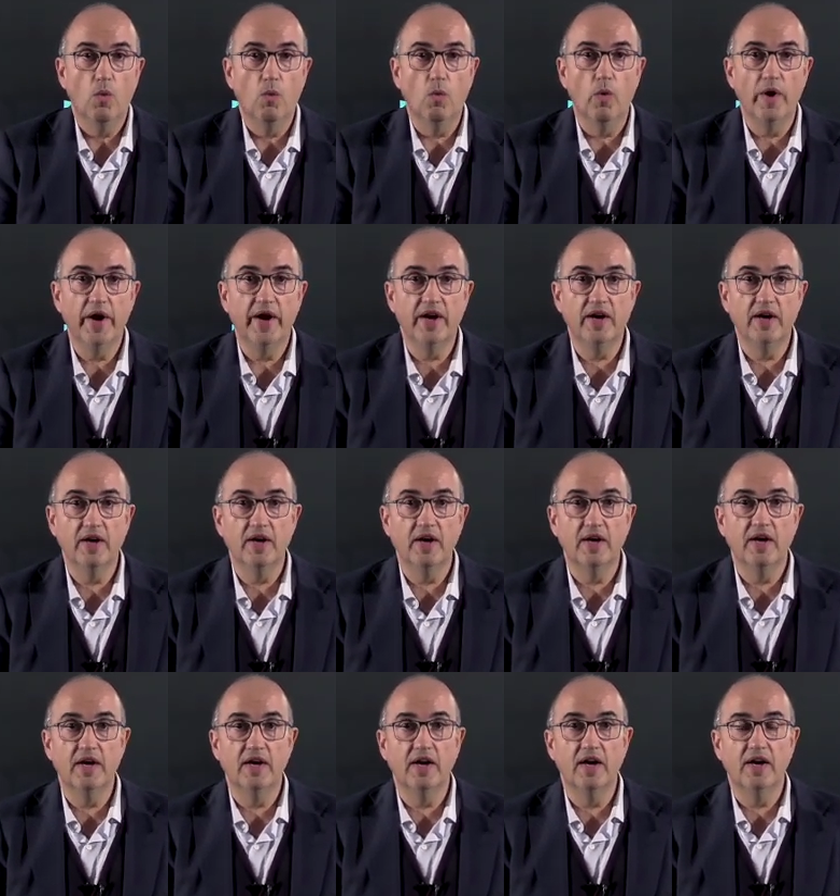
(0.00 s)
when
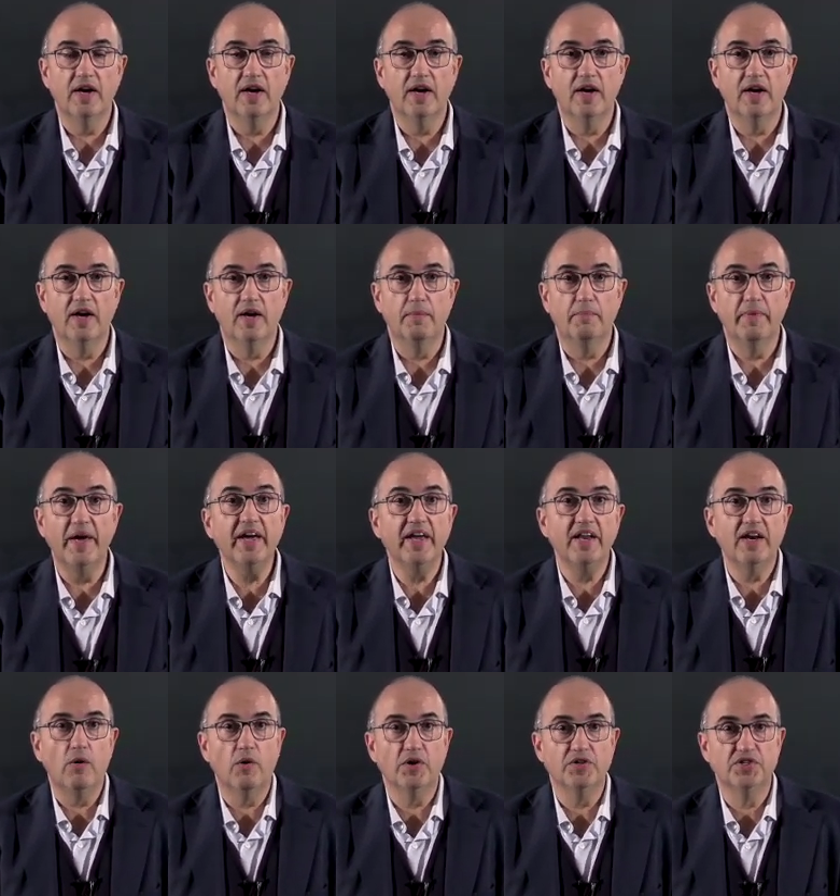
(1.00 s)

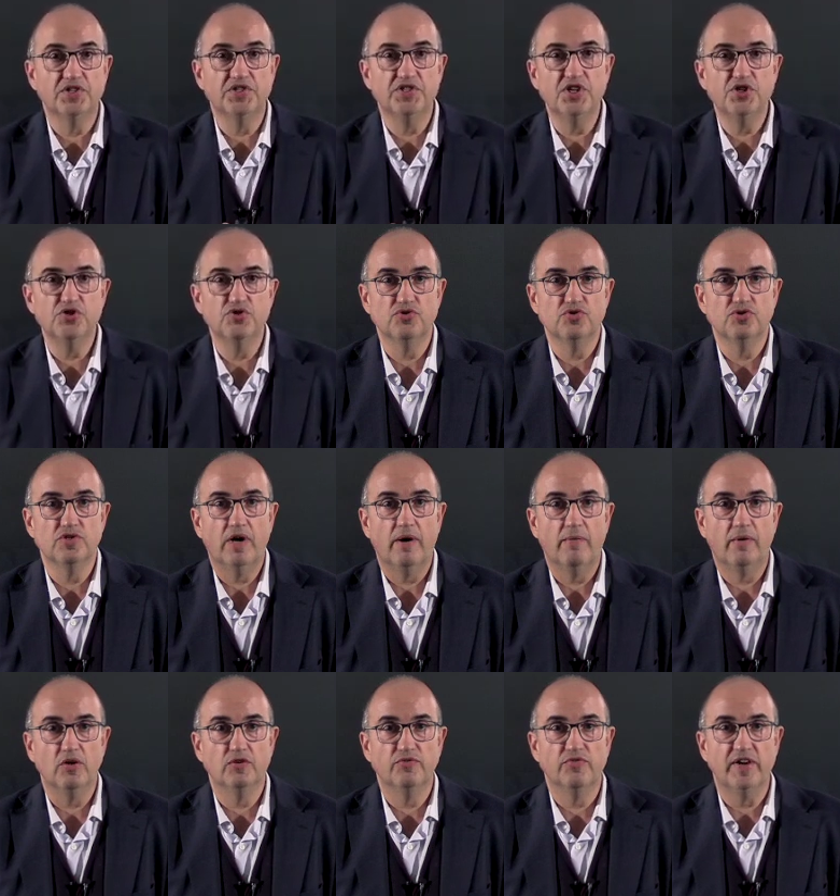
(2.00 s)
making our decisions about